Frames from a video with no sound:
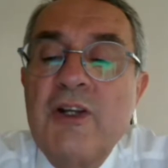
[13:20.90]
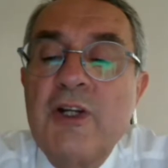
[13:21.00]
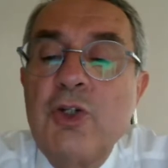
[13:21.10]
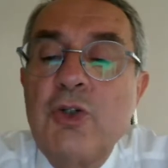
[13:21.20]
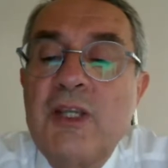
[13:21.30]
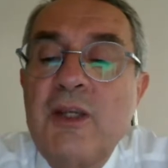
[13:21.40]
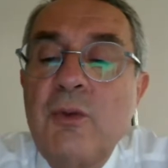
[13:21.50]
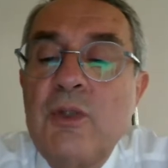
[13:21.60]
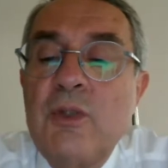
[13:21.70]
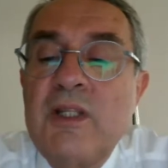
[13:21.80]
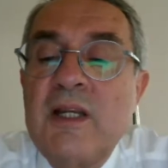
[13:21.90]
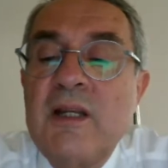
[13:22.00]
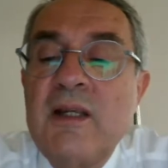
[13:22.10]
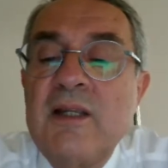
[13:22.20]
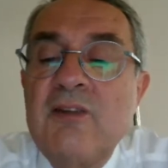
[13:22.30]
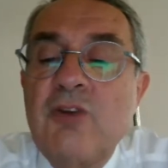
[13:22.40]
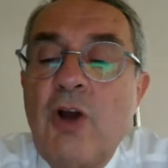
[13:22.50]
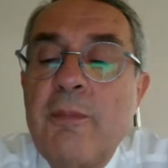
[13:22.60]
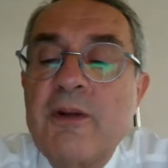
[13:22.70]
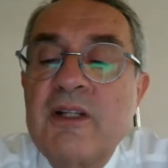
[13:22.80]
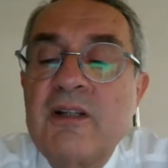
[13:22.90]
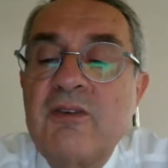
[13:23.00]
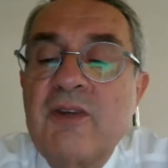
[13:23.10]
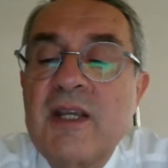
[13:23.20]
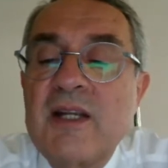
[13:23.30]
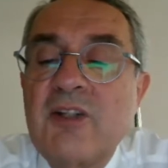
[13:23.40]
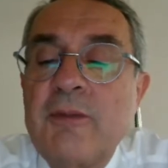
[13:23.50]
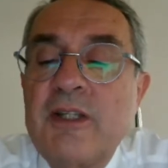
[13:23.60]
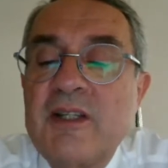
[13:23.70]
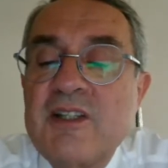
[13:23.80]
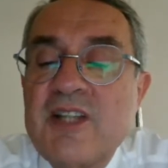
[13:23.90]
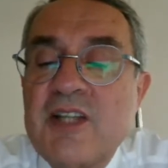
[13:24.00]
while you're looking with an intraoperative keratometer.